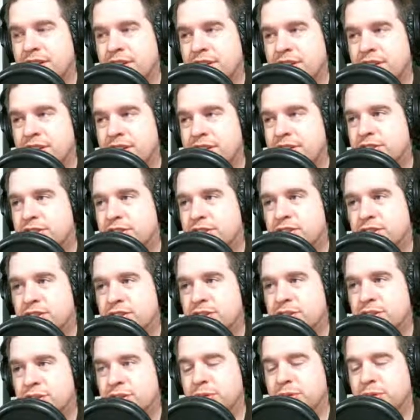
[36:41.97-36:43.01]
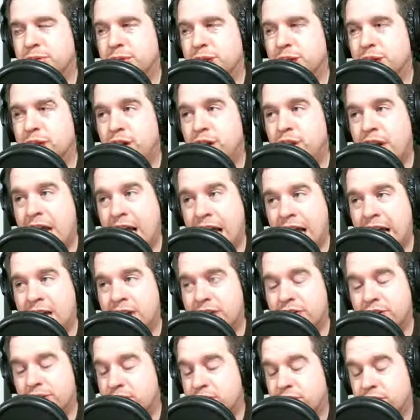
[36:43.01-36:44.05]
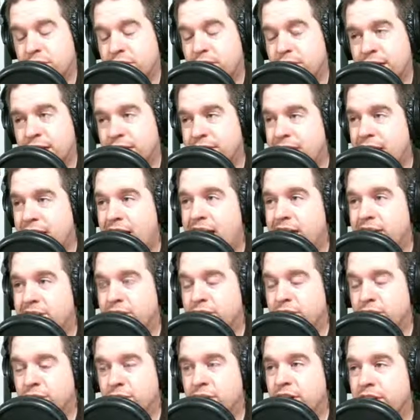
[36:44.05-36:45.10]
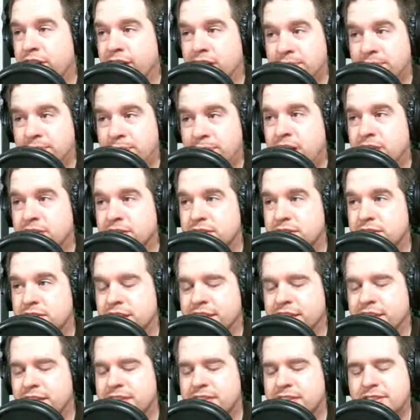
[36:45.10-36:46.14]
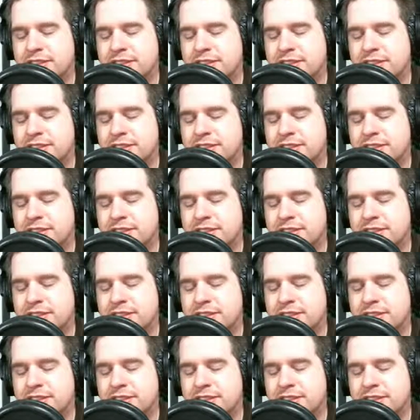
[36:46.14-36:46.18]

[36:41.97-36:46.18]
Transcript: just to go to the next act or go to the next boss. Like,